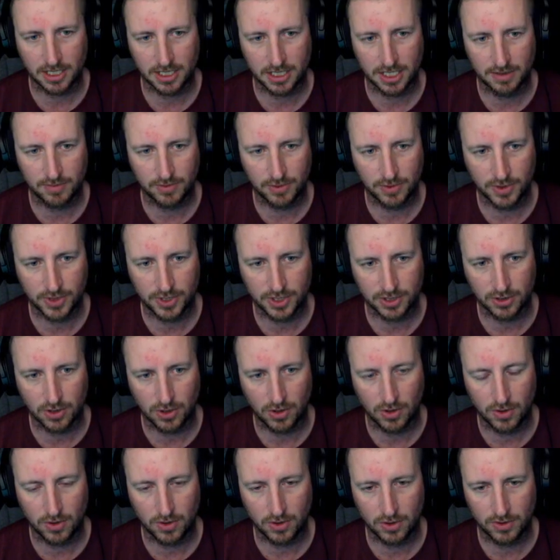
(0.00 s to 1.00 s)
a couple.
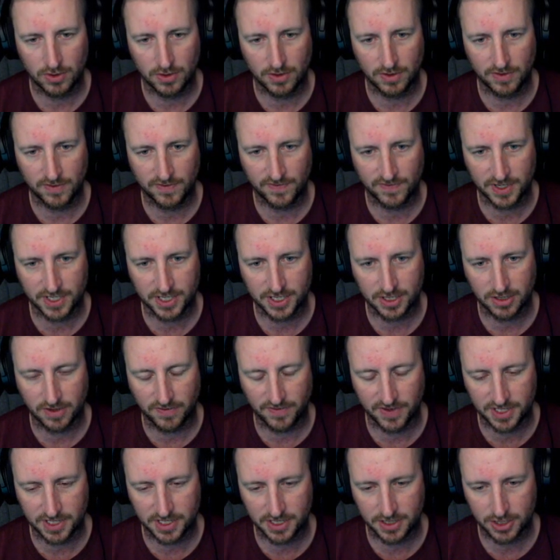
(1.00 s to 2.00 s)
So first off,
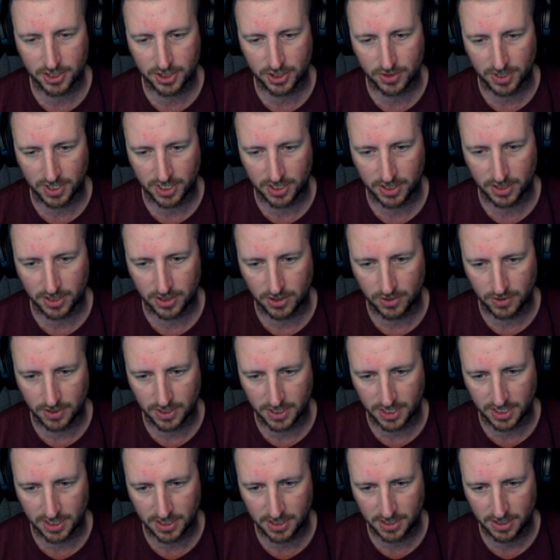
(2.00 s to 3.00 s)
this is the strat that you
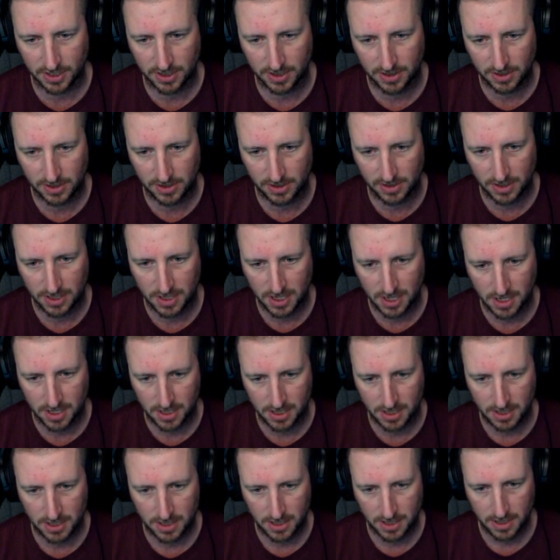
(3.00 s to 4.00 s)
did.
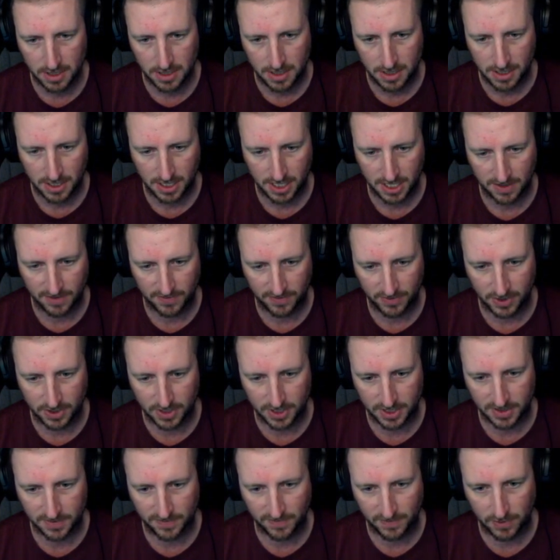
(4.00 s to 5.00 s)
I haven't done
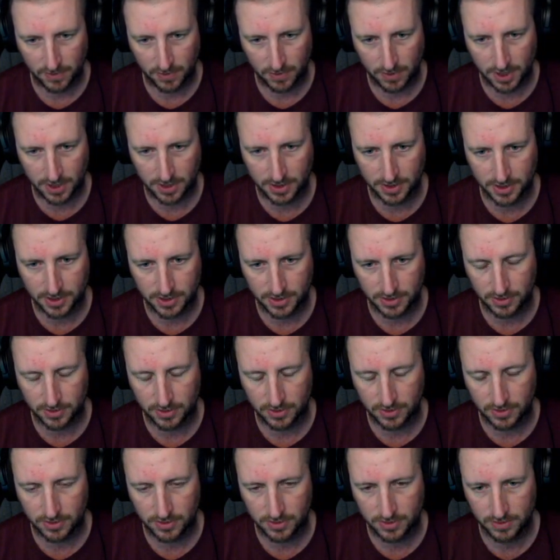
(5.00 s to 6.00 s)
this for a while,
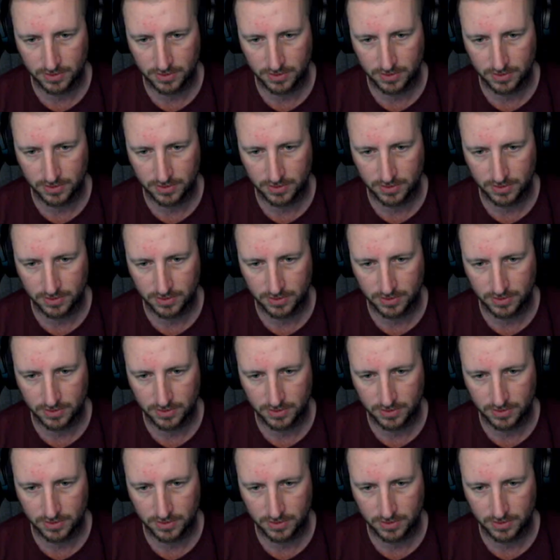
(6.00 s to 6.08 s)
so